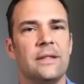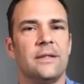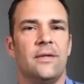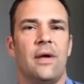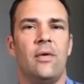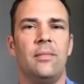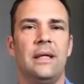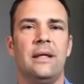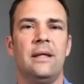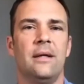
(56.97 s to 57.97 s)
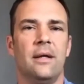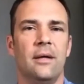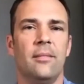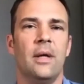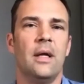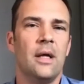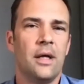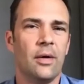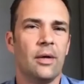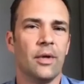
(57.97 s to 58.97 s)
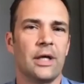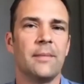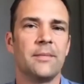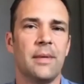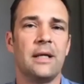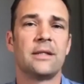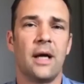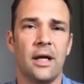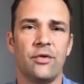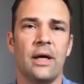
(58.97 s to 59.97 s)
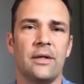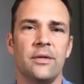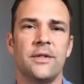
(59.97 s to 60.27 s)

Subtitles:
And so that would be, what really comes to mind is contractors.